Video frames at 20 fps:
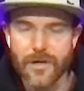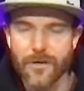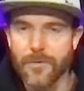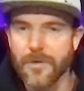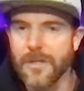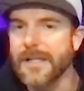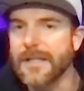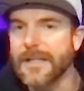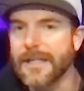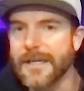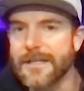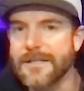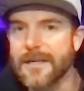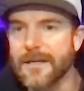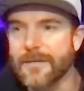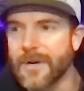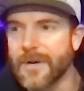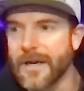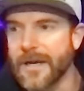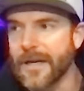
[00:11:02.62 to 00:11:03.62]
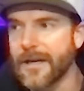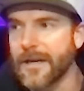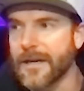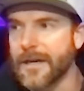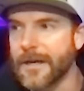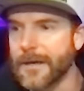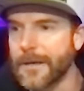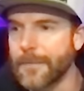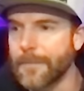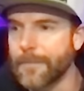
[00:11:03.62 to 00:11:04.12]
I really leaned on my
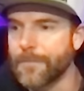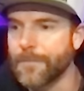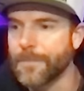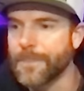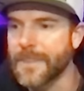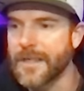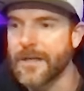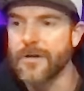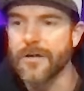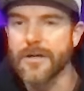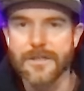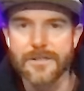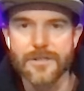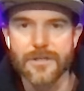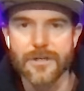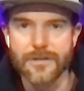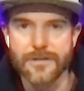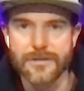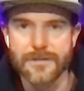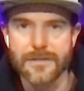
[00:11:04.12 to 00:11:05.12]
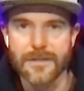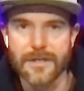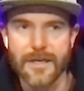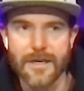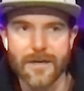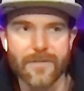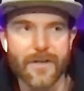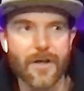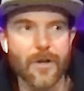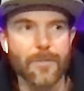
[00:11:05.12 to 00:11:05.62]
um, theater consultant to
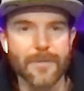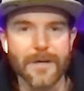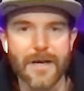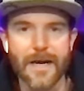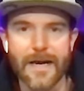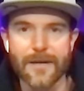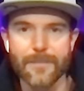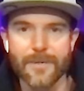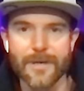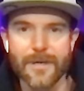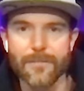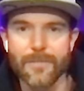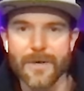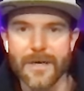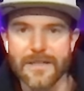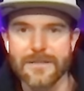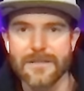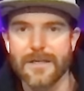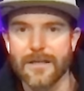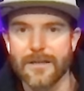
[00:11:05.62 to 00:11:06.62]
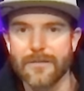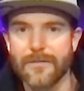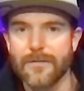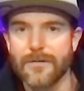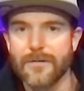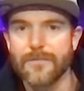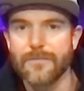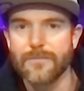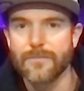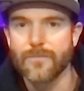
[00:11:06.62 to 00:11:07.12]
kind of help guide me based on
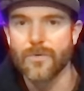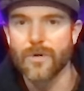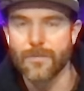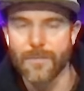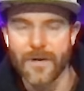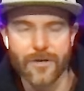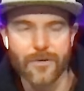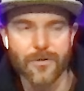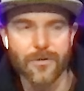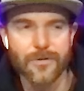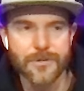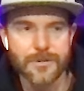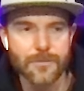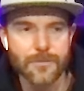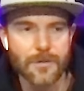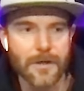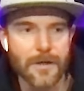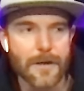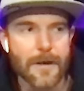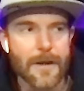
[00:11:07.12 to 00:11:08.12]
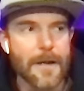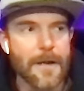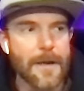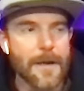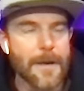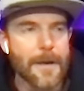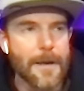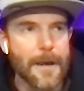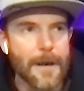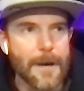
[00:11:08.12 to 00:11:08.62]
what my goals were.
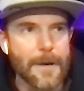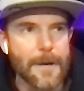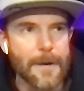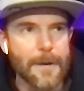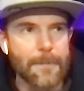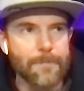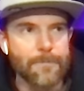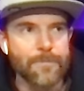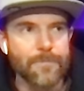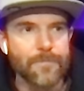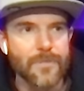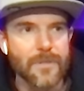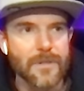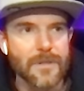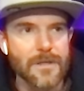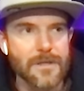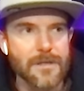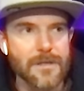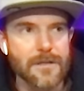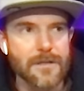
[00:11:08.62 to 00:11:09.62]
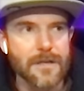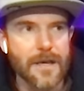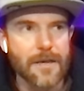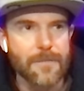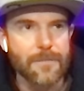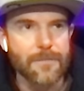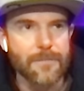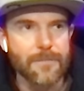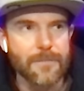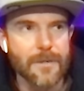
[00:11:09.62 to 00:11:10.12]
Um, the
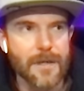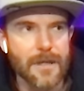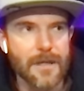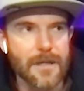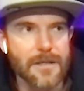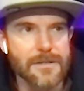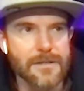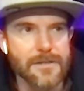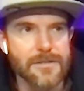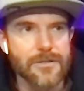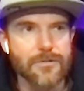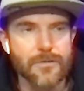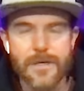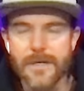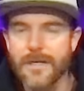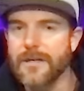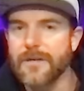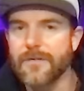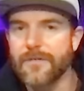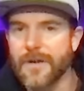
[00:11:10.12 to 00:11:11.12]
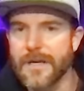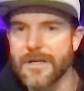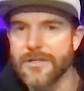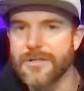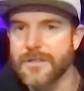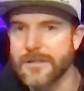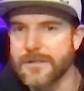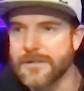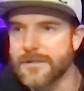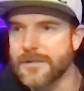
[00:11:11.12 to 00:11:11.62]
I, it's a screen
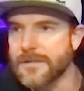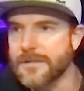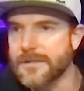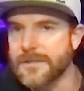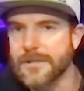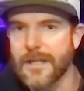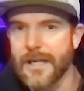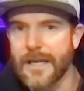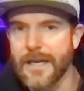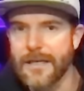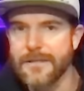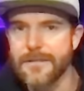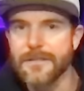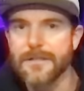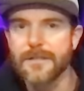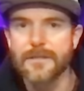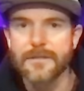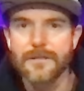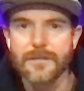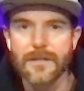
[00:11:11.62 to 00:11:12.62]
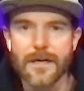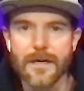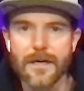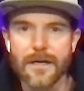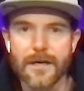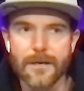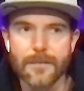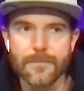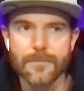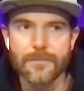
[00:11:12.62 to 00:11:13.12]
innovations slate.
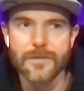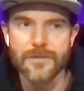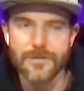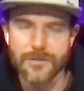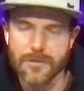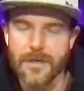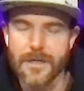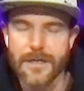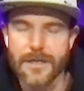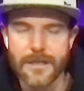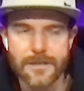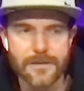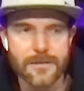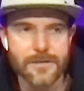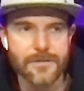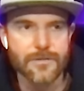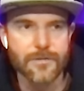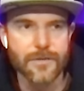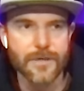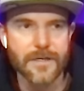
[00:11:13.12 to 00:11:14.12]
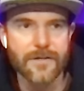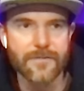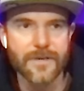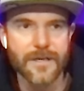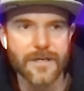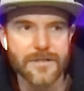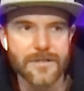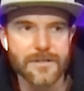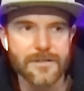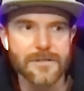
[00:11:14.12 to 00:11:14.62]
Um, the screen is a screen
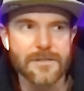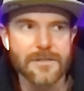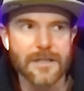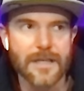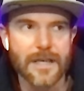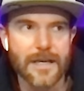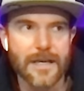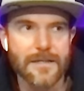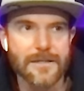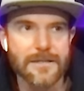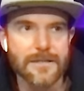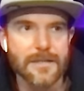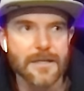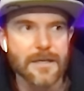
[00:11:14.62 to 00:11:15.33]
innovations slate.